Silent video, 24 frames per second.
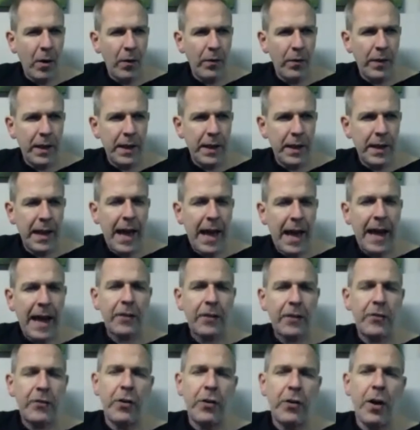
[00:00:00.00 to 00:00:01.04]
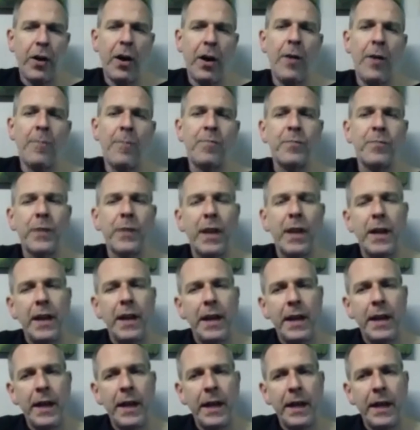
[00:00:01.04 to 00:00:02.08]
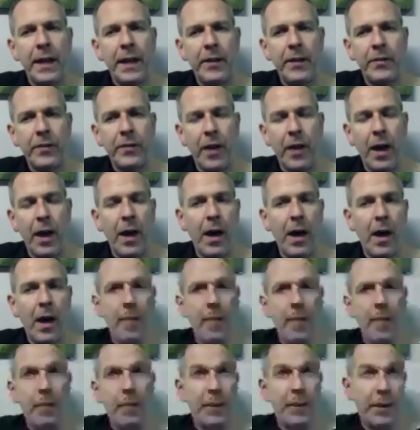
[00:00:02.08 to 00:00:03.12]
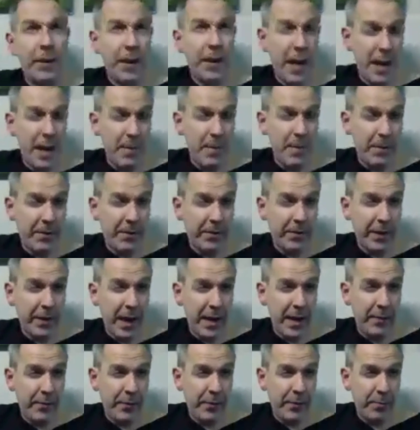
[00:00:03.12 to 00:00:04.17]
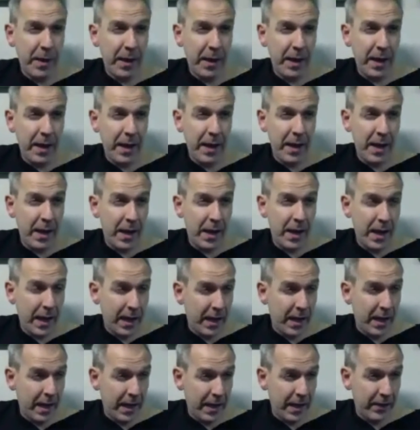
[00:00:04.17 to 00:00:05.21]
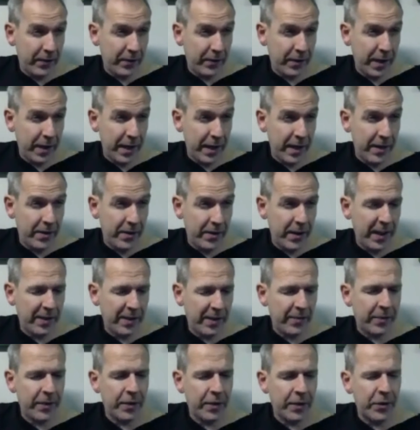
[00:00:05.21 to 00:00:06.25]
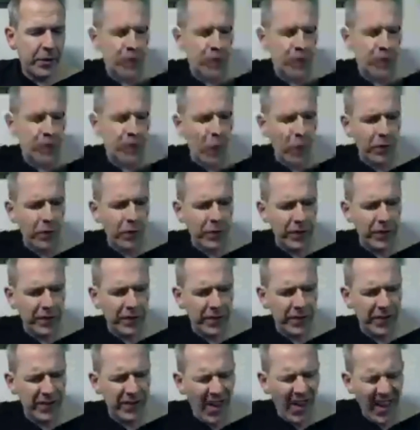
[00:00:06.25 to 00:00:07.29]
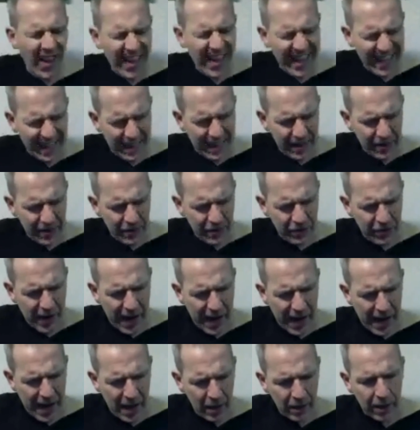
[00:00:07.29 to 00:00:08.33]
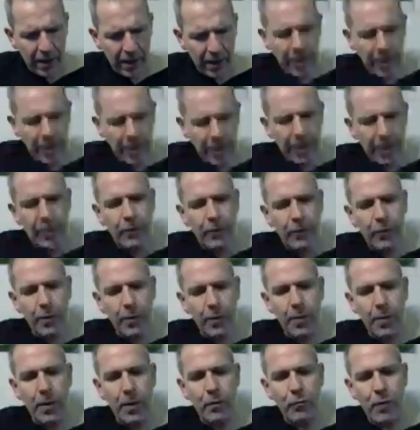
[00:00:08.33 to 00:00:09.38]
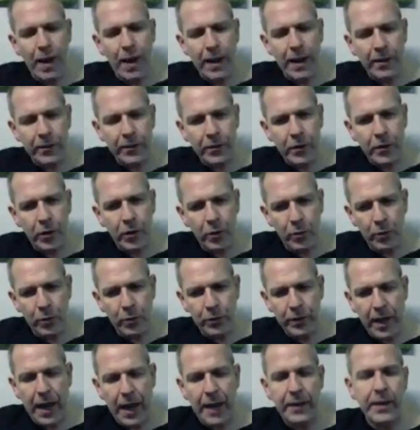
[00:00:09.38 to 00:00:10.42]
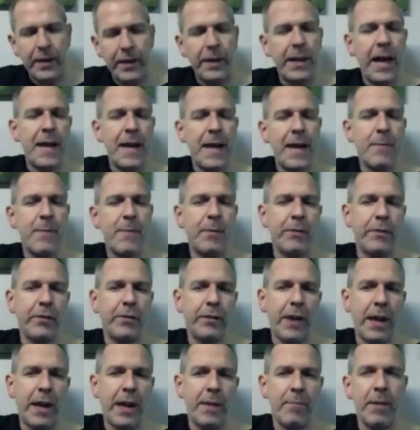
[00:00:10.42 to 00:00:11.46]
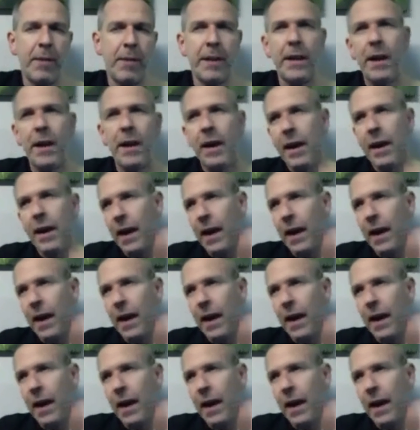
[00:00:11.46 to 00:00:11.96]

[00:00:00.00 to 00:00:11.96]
on the lecture is, and the name escapes me, it's the doxycycline gel from Heraeus Kulza, and the name has escaped me.